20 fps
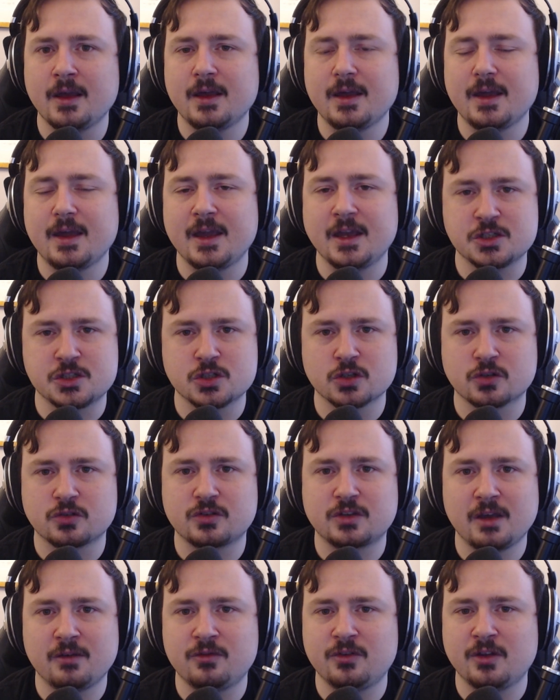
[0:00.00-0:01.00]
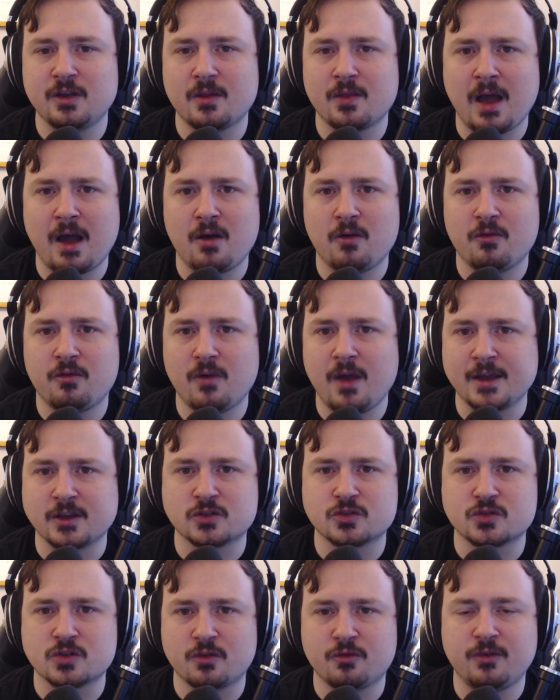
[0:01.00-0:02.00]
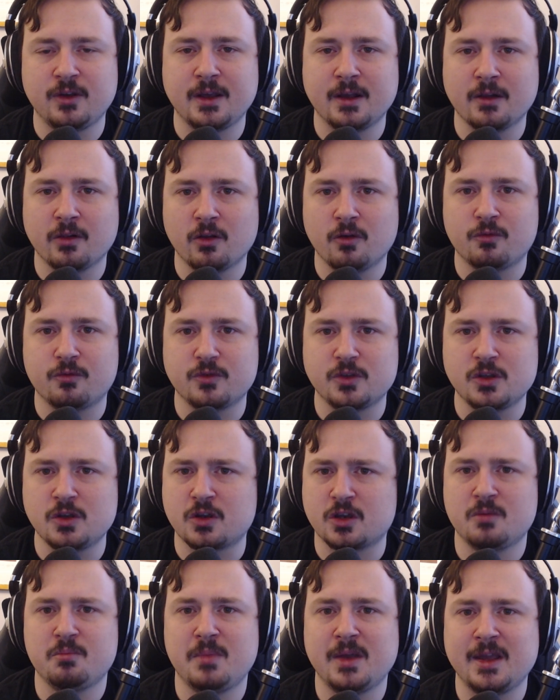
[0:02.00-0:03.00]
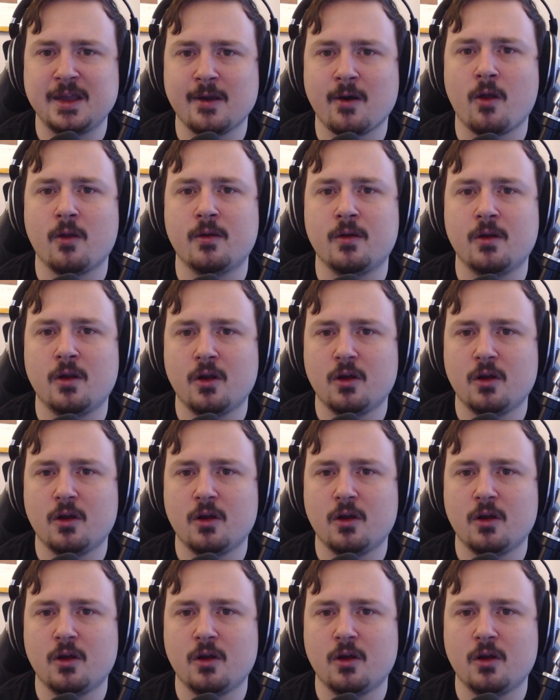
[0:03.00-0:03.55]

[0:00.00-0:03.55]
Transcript: It just gives it that extra feel of you can be on